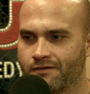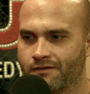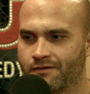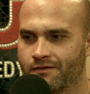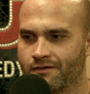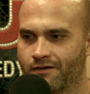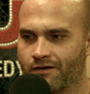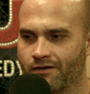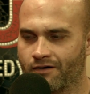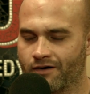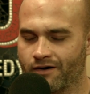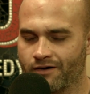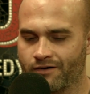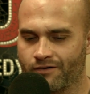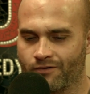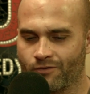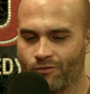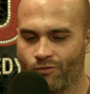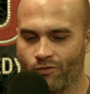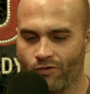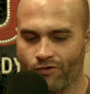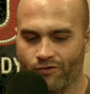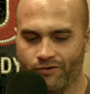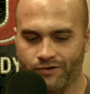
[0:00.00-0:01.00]
All right, no
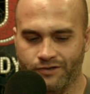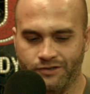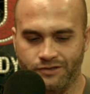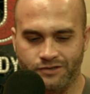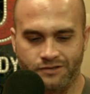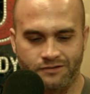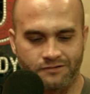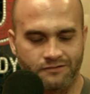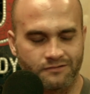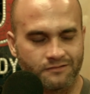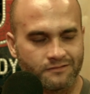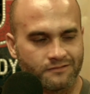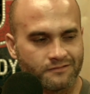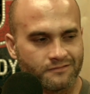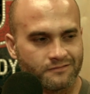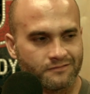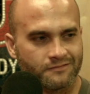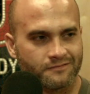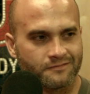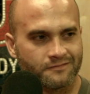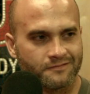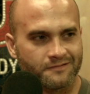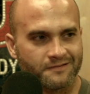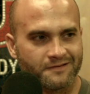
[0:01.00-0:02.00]
worries. It's
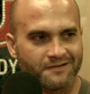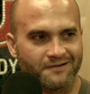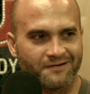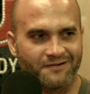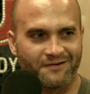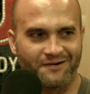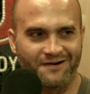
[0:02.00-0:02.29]
okay. All